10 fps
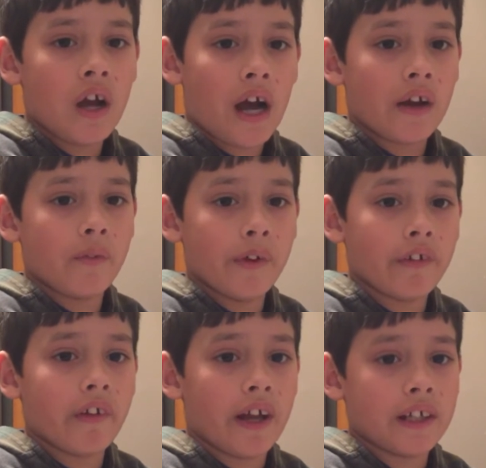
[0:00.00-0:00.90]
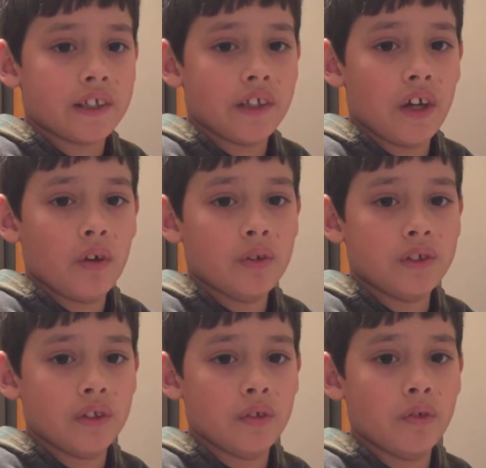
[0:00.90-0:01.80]
I'd really like to go
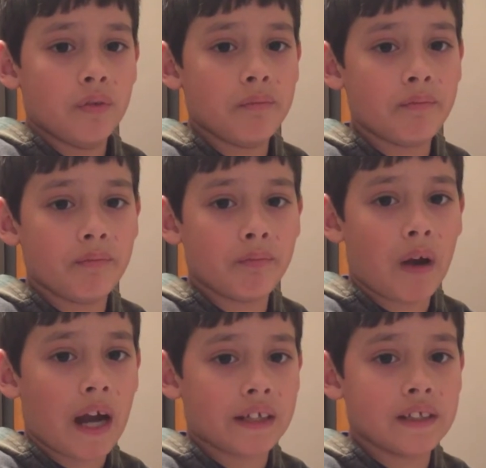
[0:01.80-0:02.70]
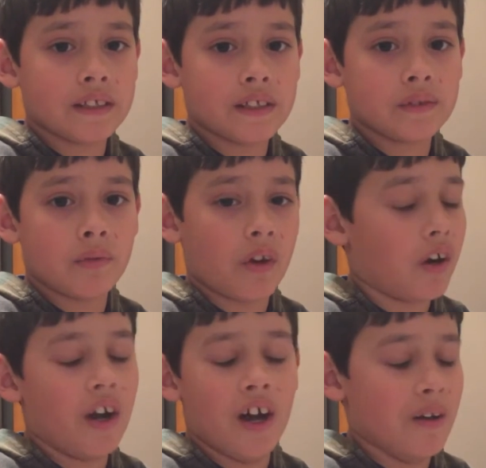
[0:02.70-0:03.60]
to practices
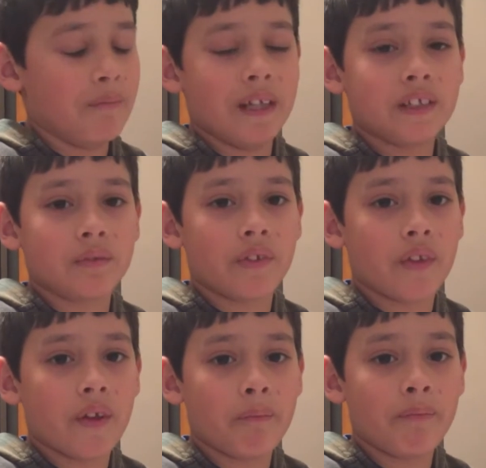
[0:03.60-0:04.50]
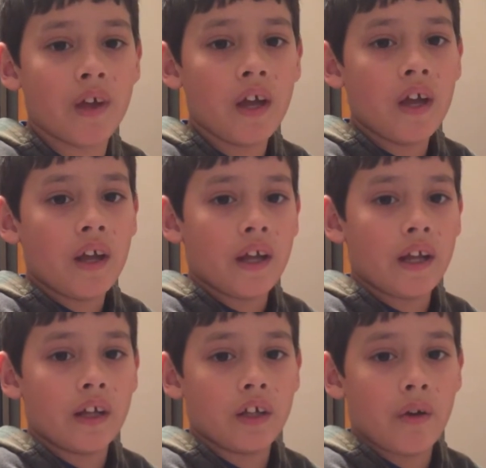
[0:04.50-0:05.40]
or meets with them
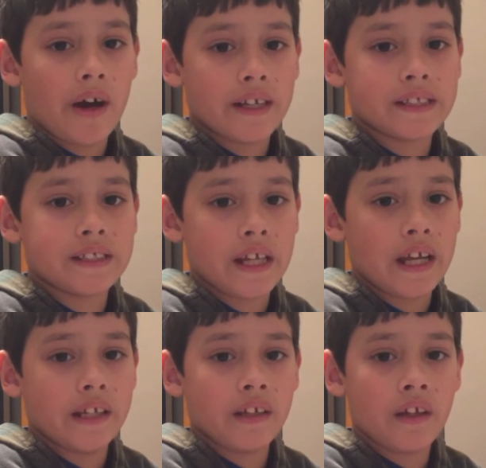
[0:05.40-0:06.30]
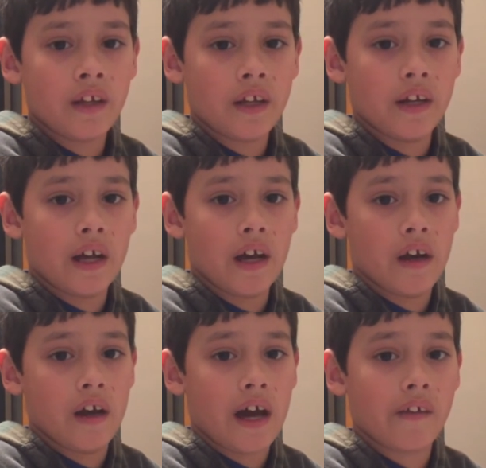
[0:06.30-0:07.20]
and go out of state and
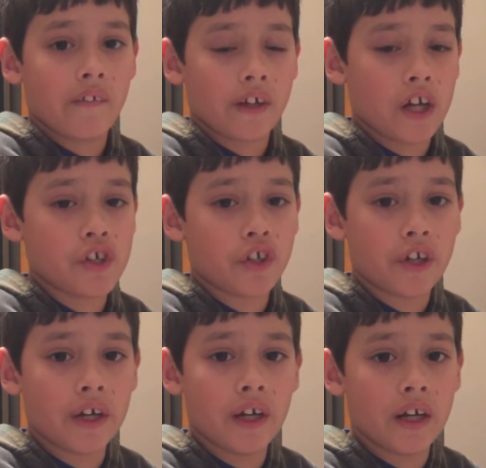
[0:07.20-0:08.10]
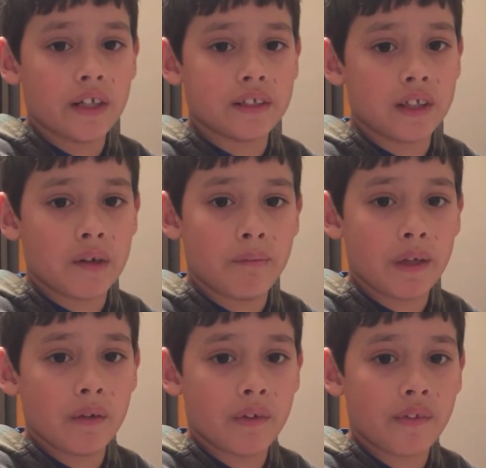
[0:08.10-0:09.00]
out of the country and to
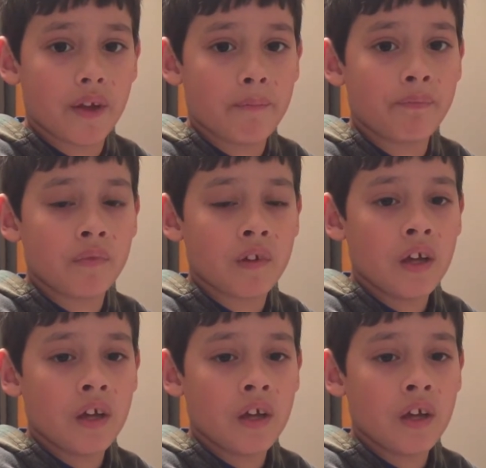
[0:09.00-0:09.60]
compete with them.